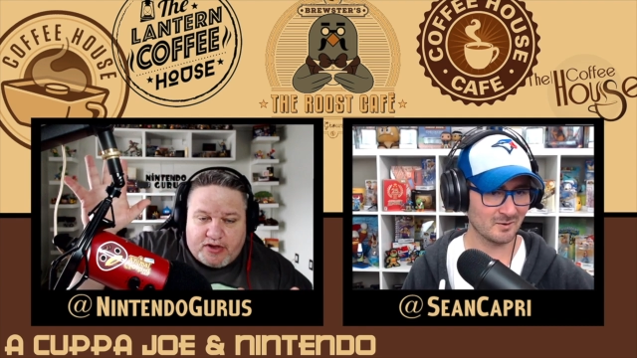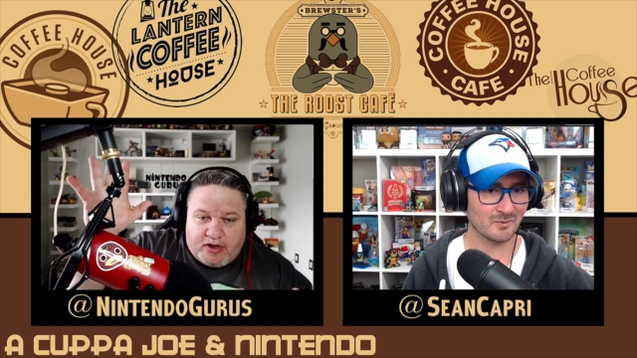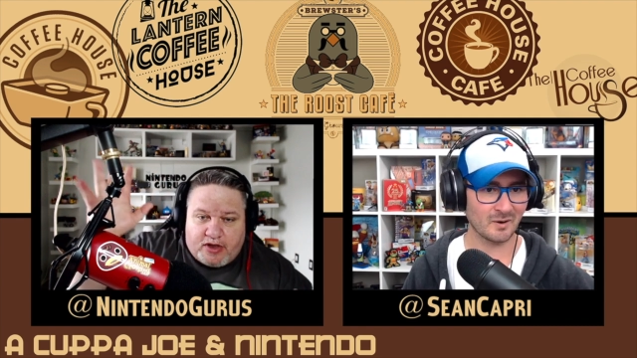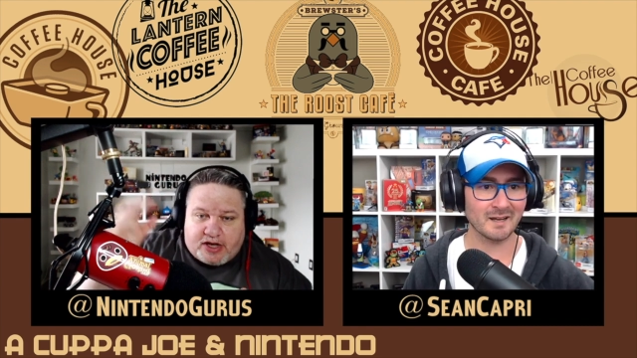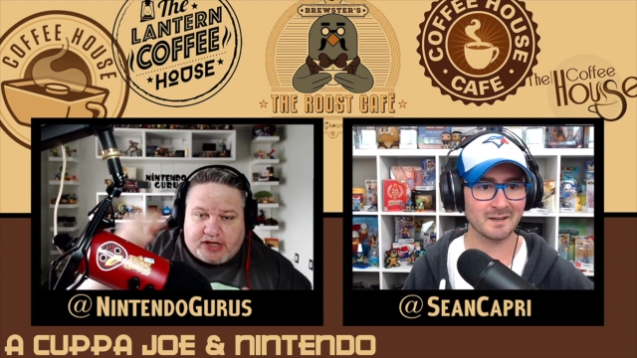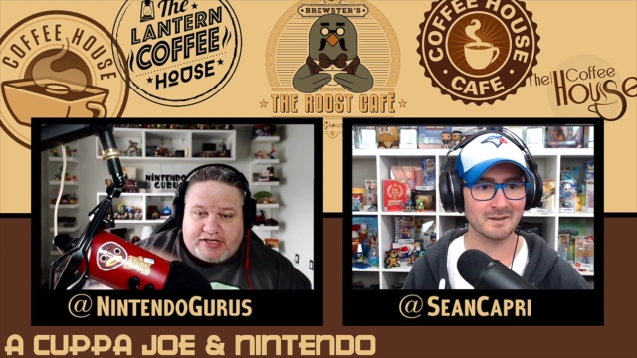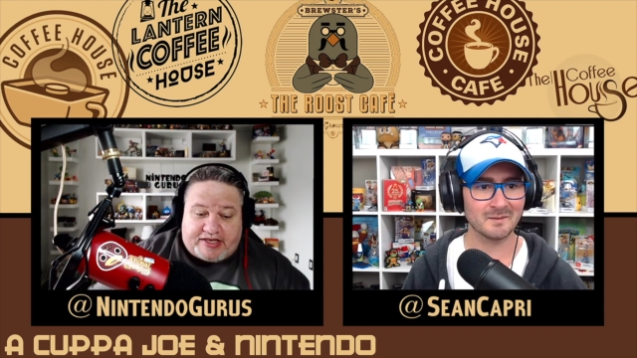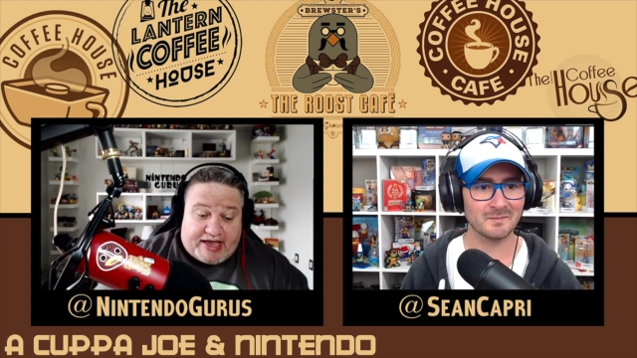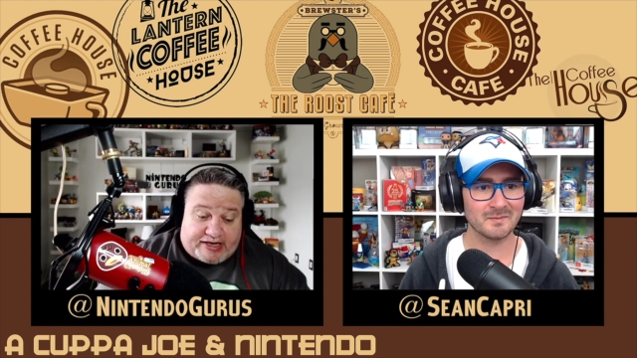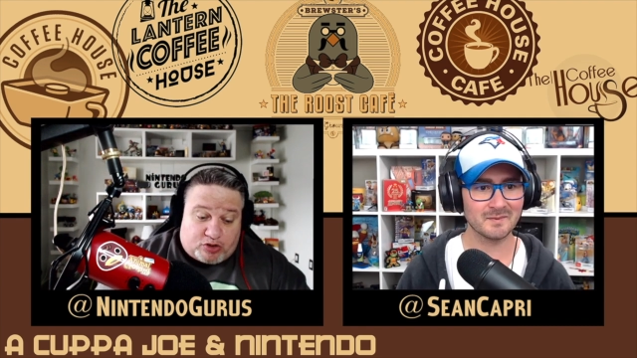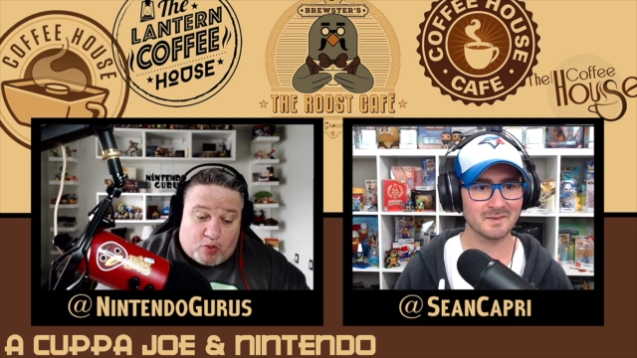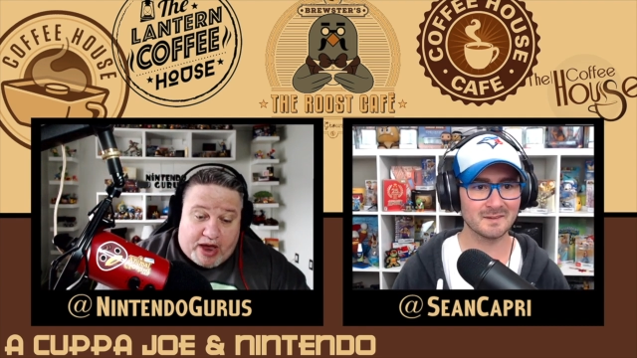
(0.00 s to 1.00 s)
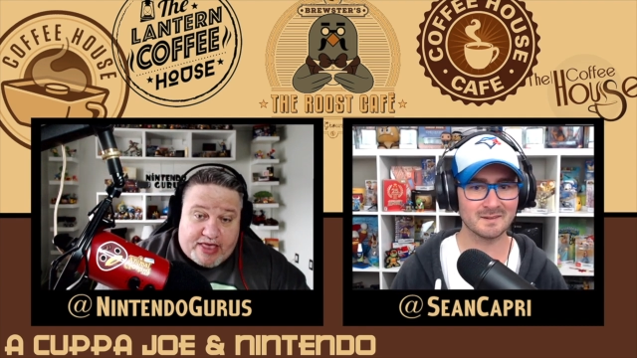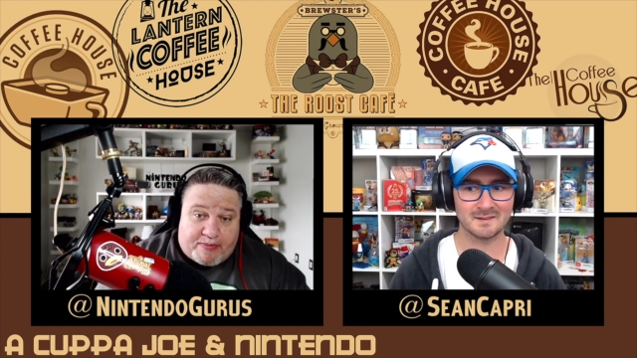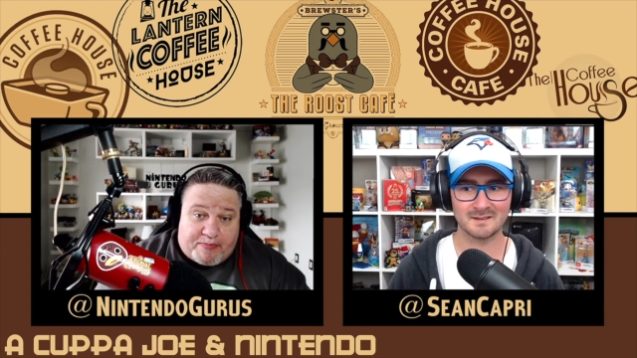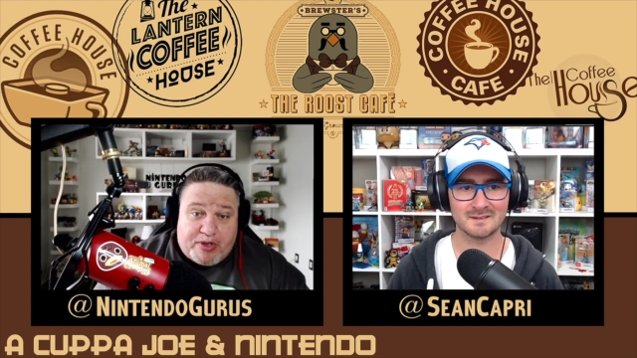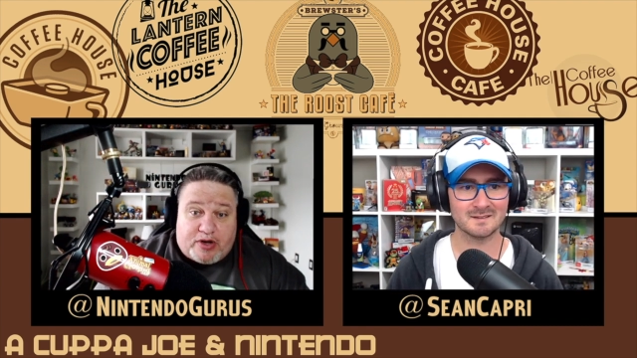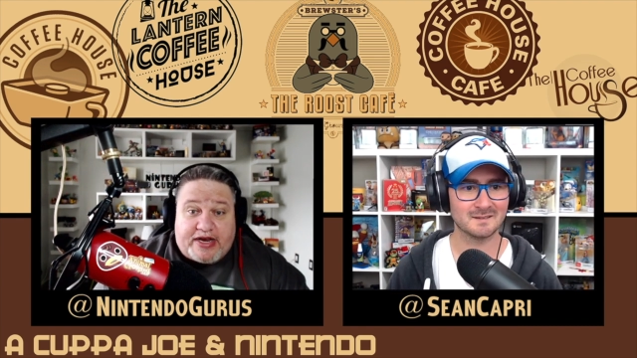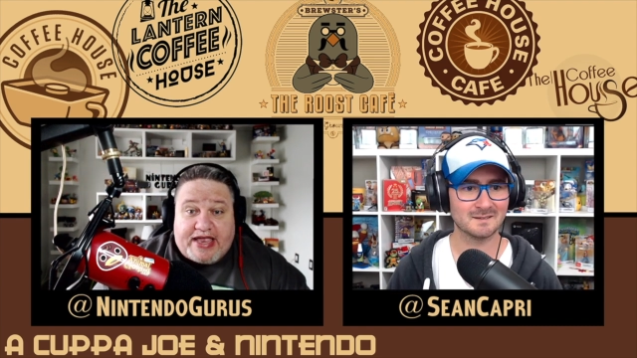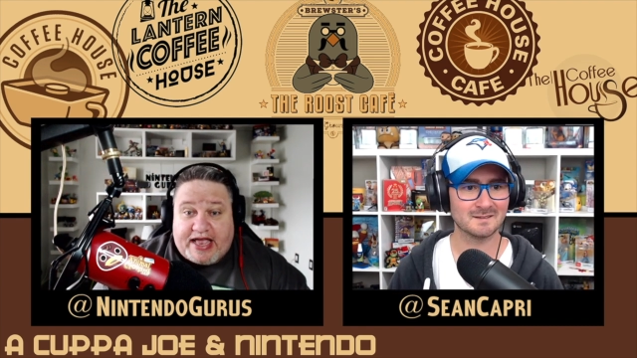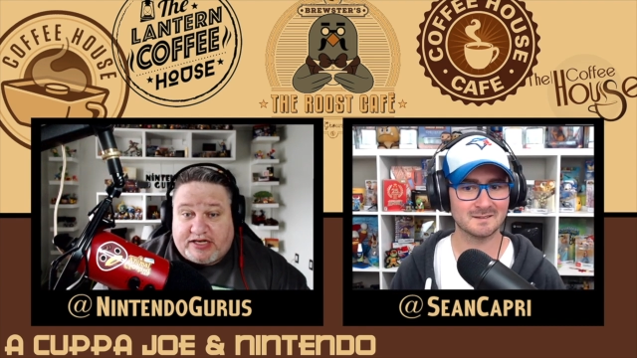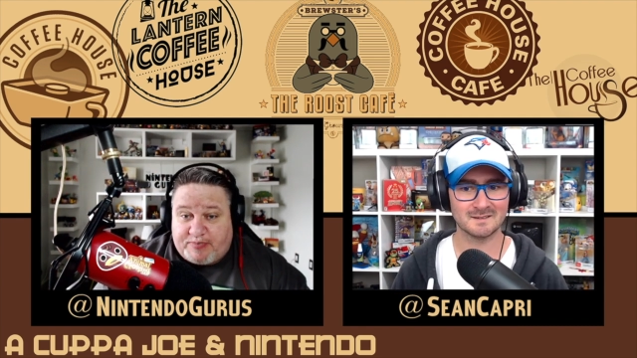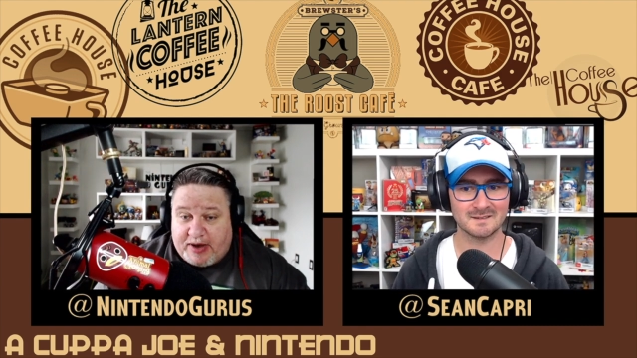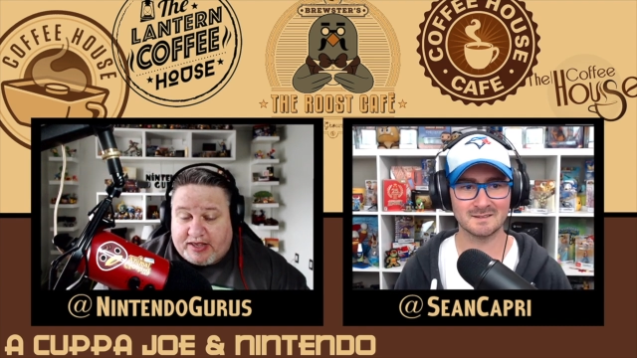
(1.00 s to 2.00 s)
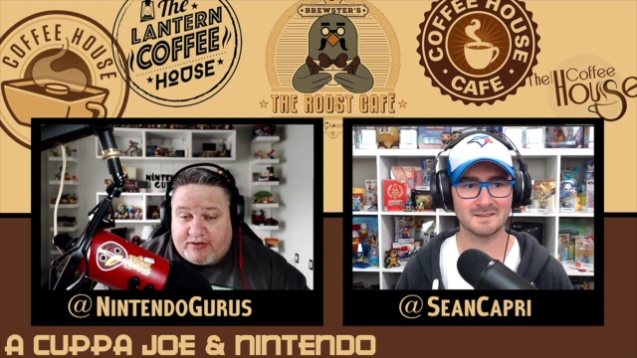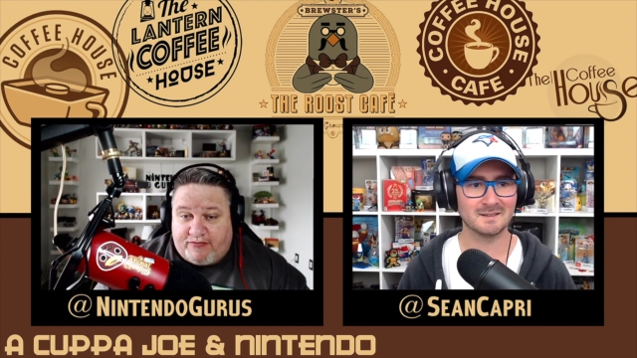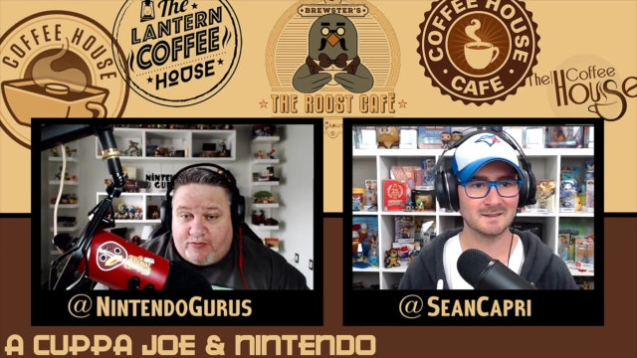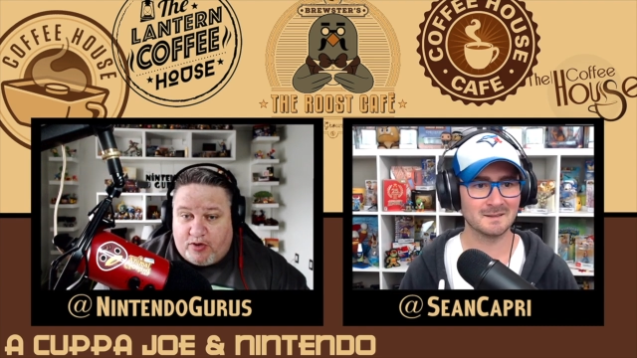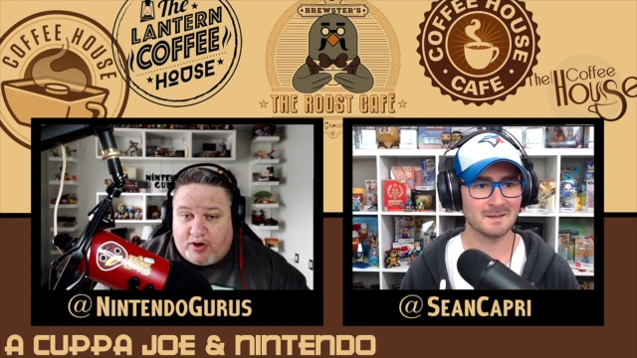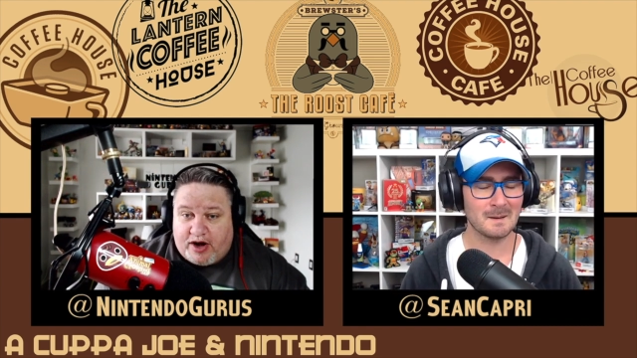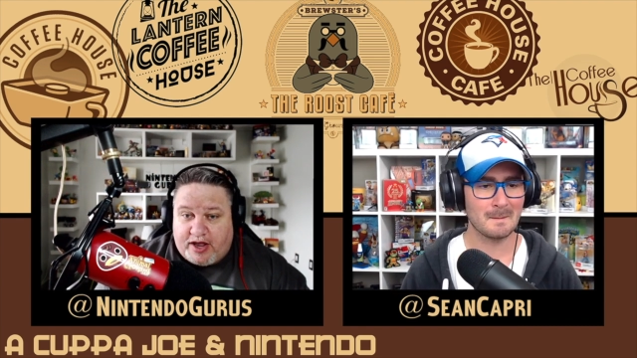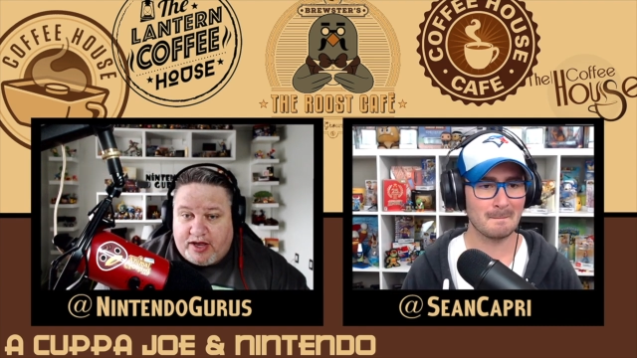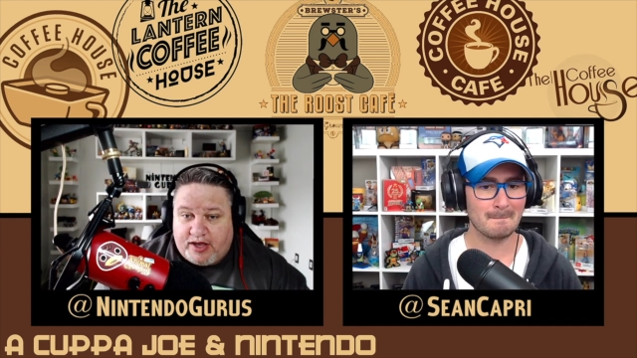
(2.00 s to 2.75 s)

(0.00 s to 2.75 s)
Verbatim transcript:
Speaker 1: right? Because it takes away the building aspect in Fortnite.